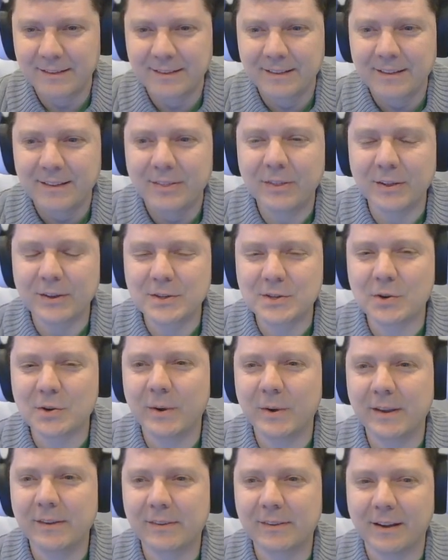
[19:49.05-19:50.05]
The
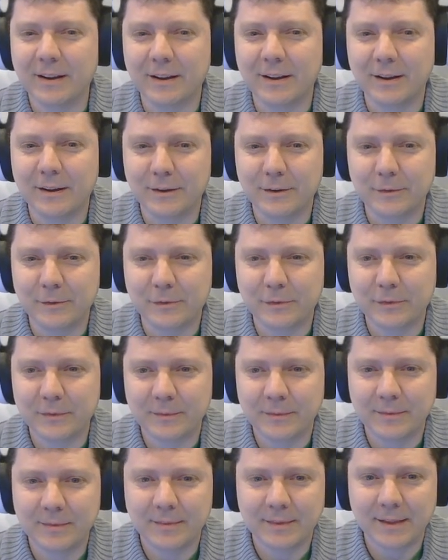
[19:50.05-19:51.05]
choice of
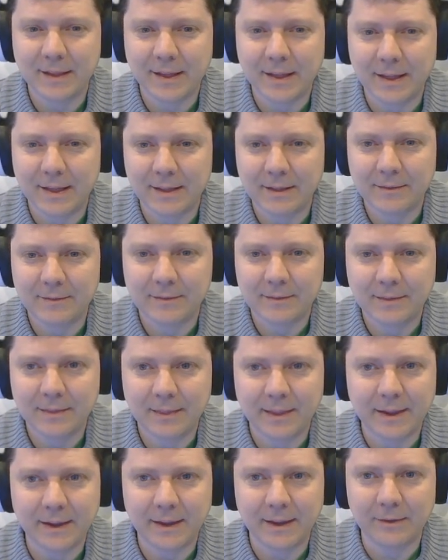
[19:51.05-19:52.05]

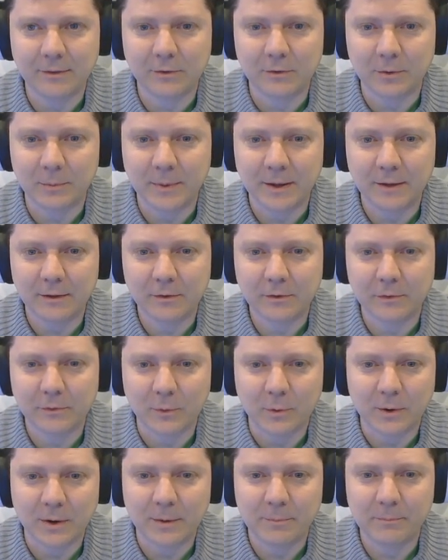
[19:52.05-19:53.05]
like instruments
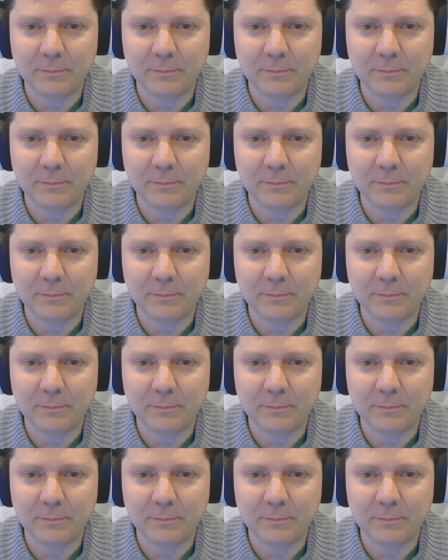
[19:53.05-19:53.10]
for